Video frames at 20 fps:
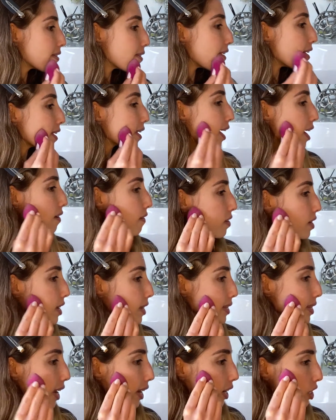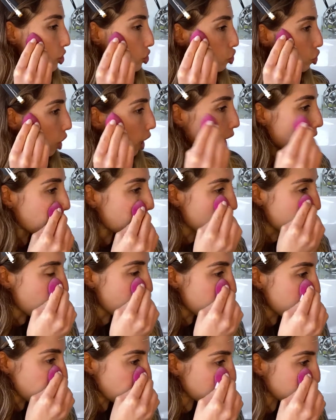I gave it a second shot
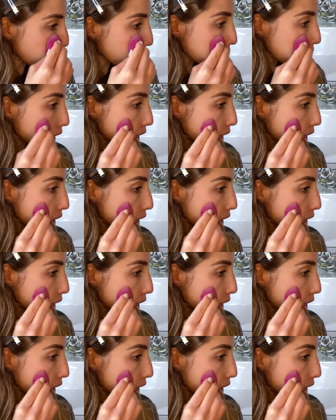and I'm really